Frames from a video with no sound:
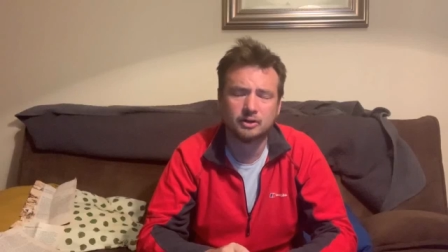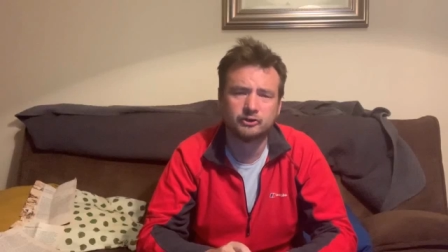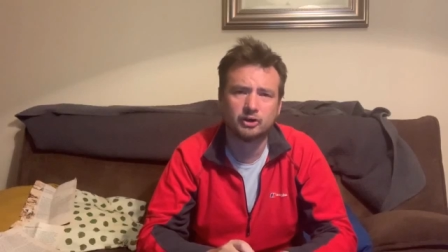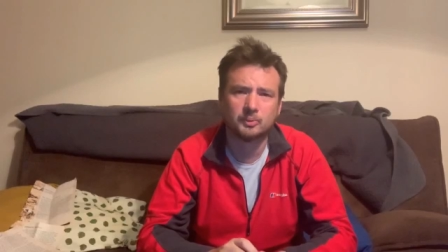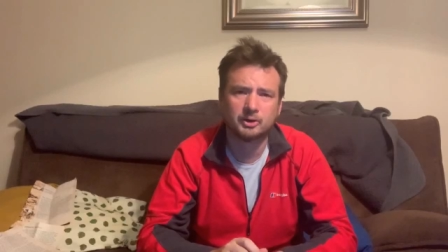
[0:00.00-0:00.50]
The
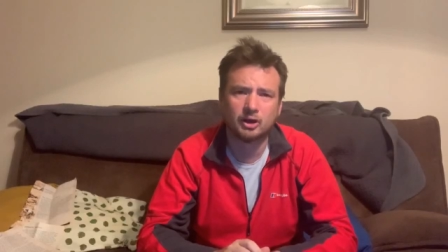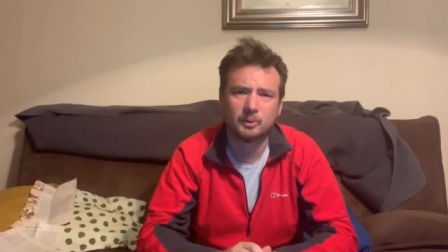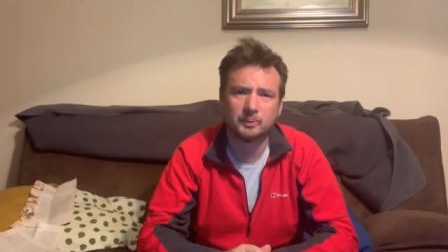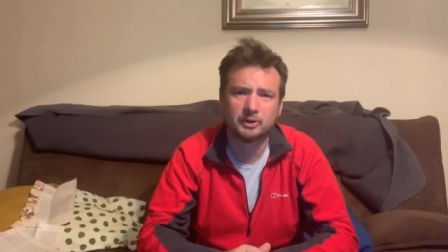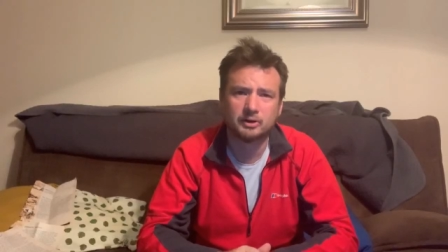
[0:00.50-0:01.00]
German
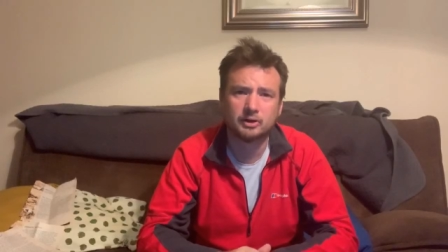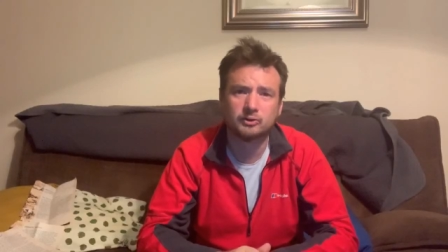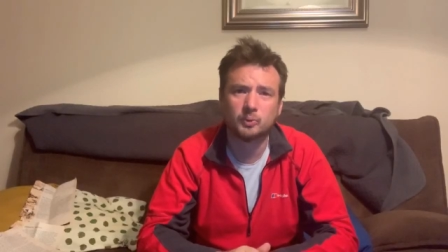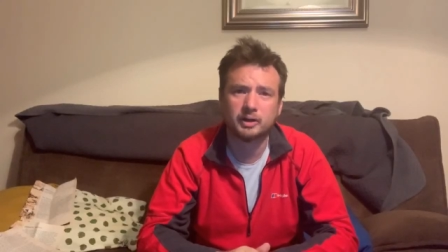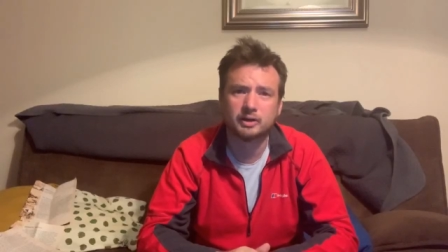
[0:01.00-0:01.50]
army is
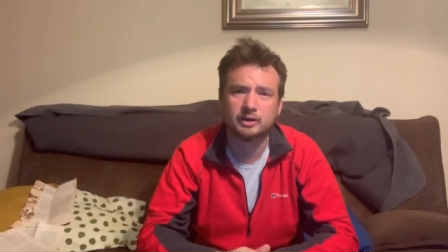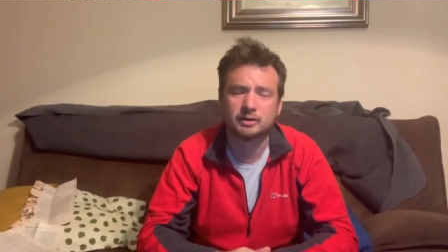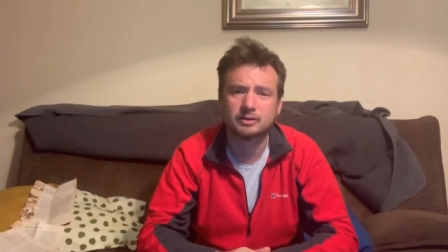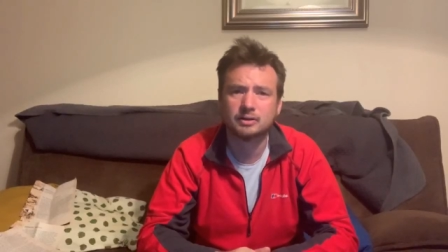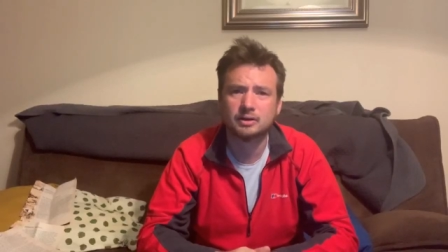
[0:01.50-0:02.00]
weakening
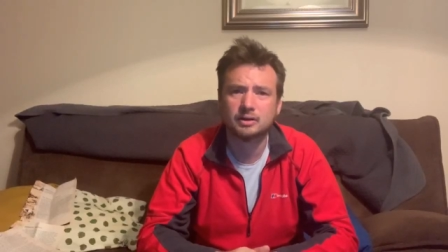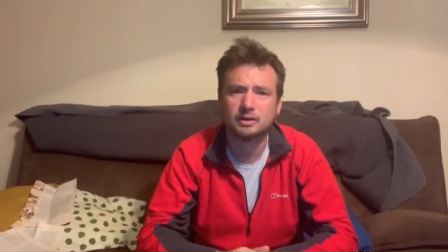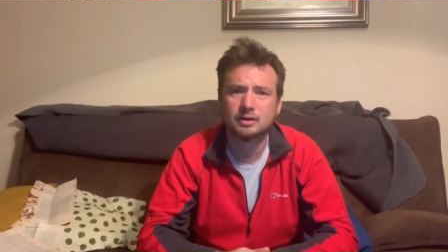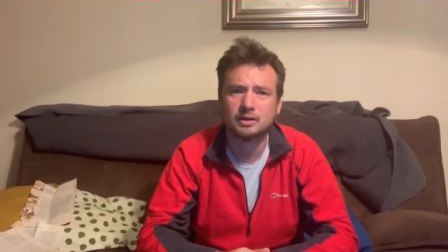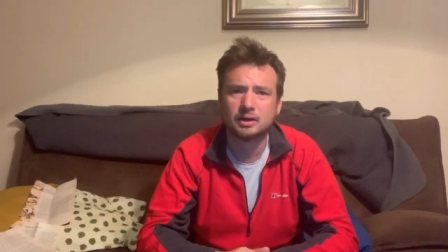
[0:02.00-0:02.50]

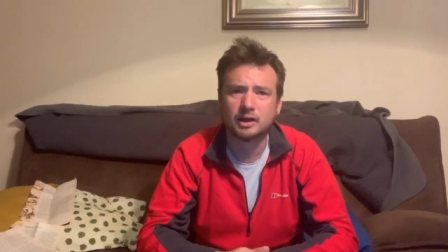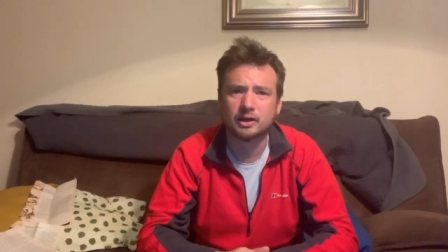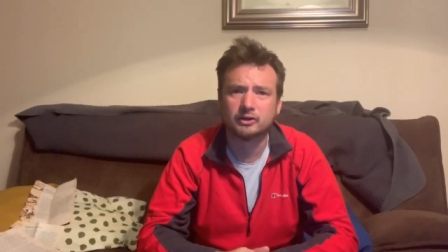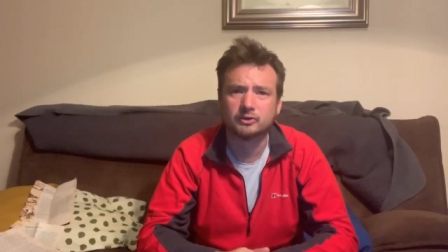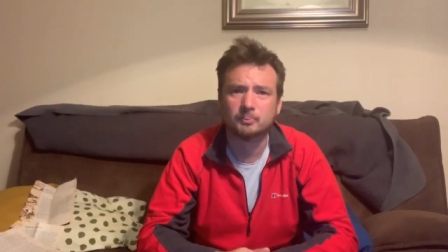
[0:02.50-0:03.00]

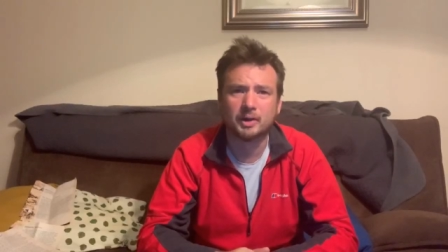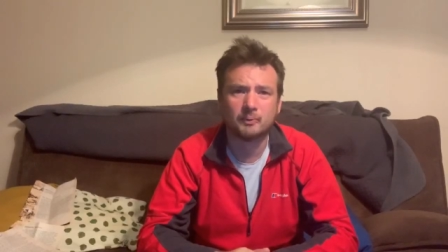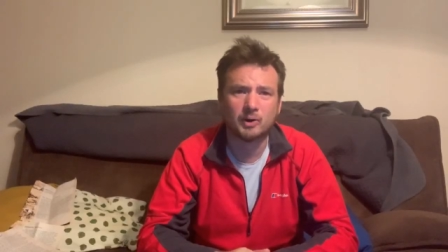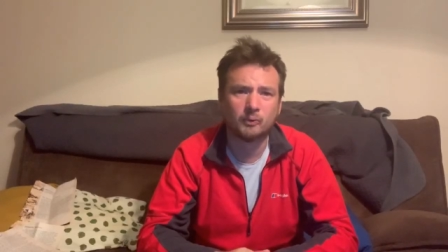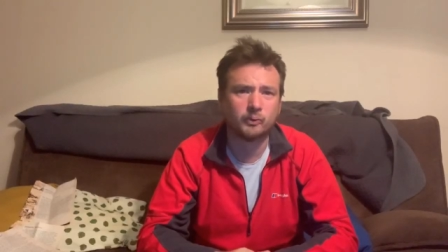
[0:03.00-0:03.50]
and may
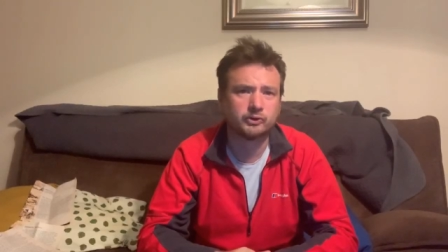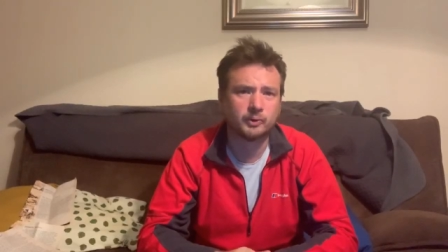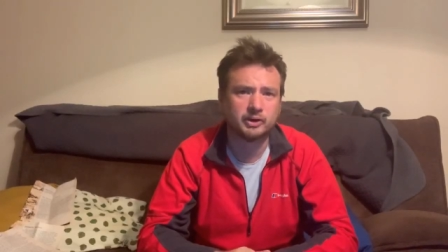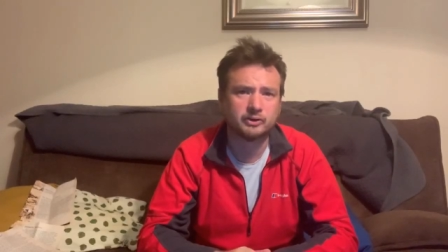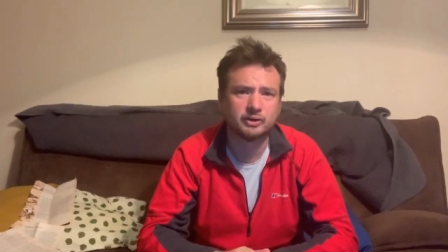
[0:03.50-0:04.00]
well
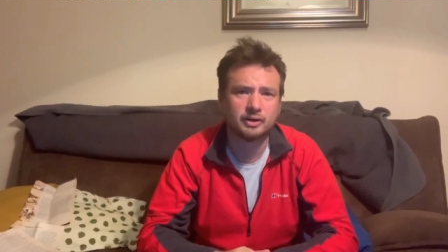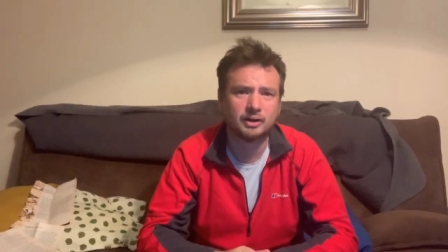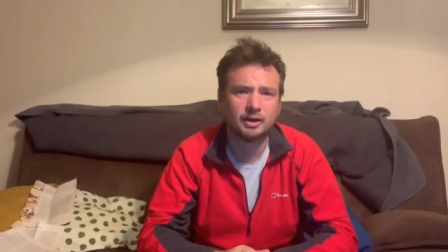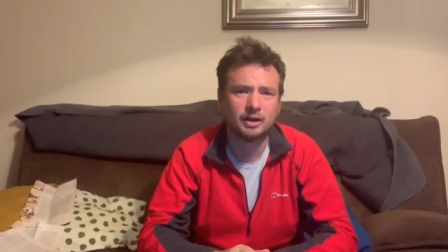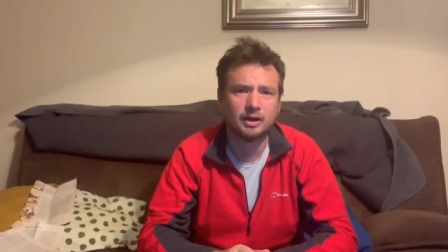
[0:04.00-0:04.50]
retreat
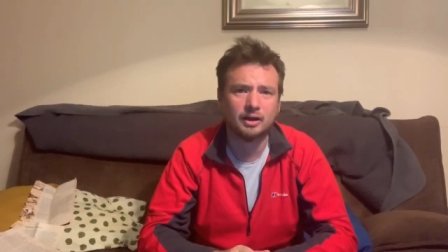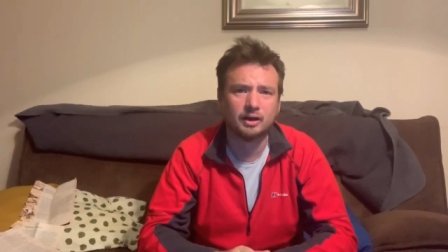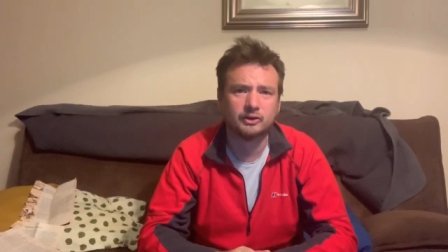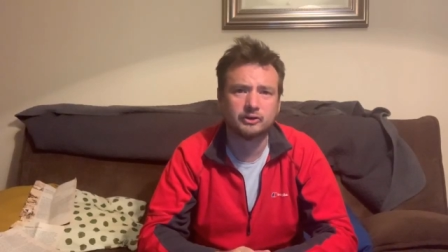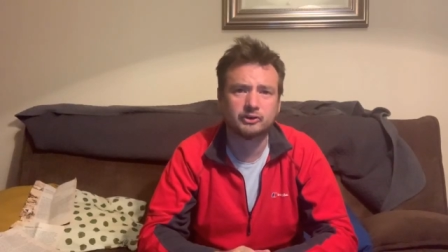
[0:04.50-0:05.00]

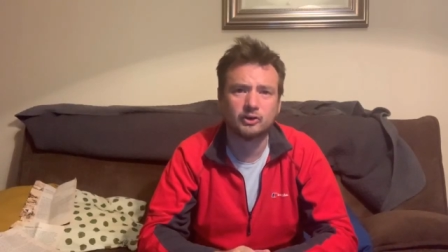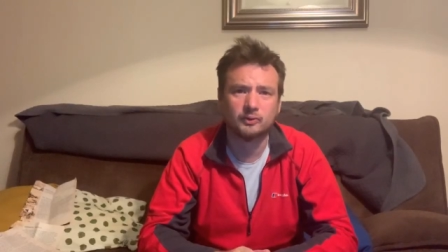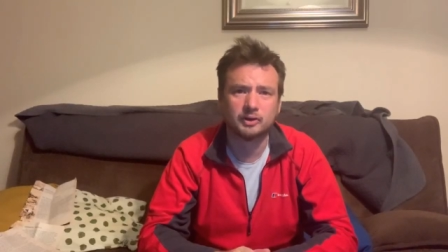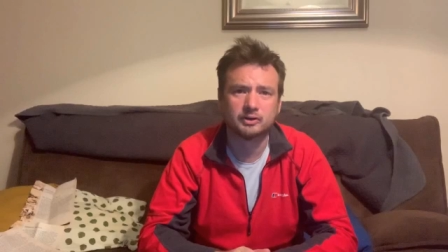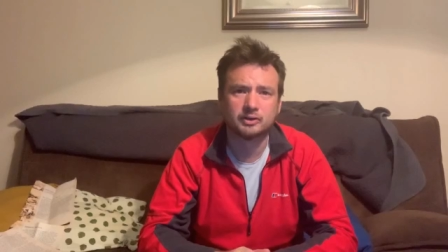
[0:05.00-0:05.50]
under
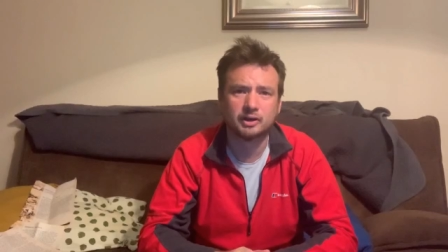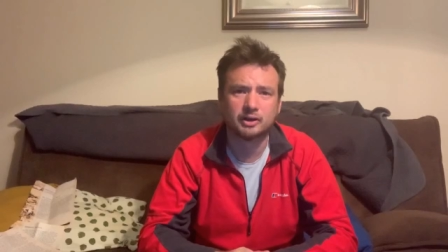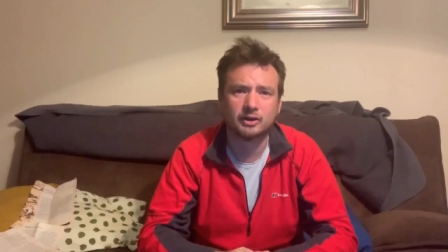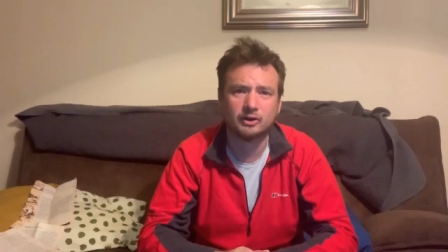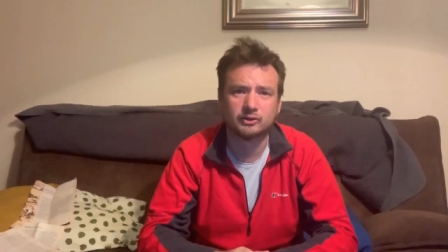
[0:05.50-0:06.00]
Soviet
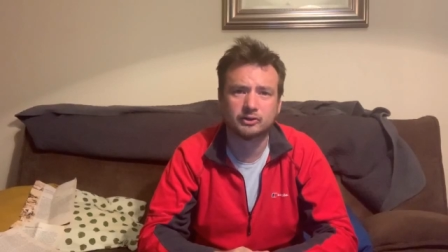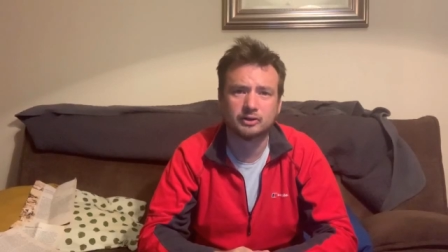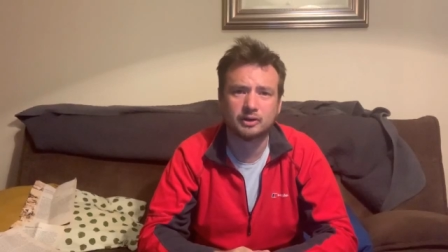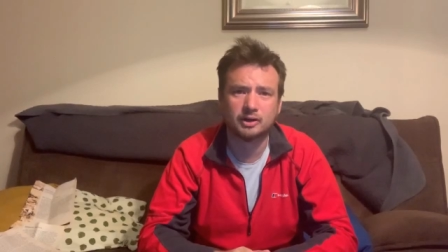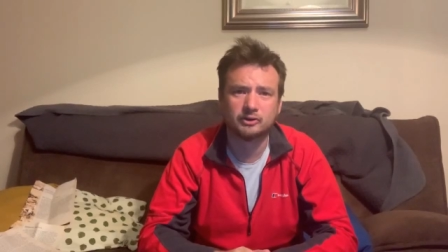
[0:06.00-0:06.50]
incursion
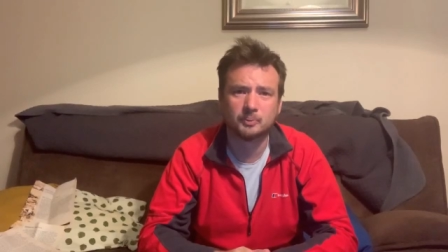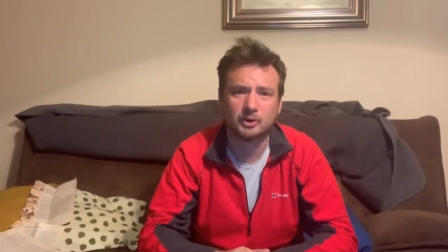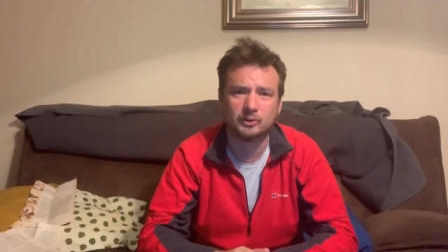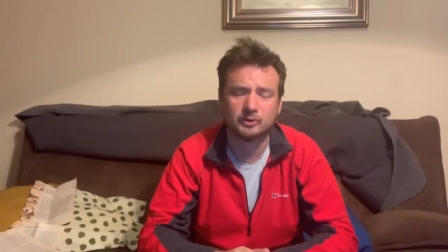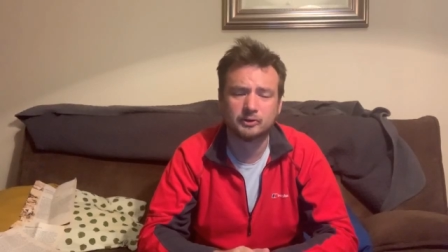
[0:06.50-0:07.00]
into
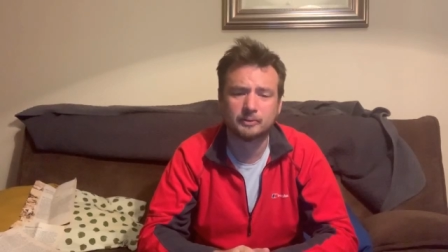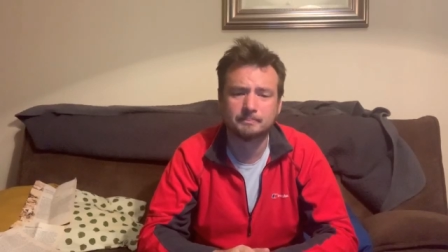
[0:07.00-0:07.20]
Poland.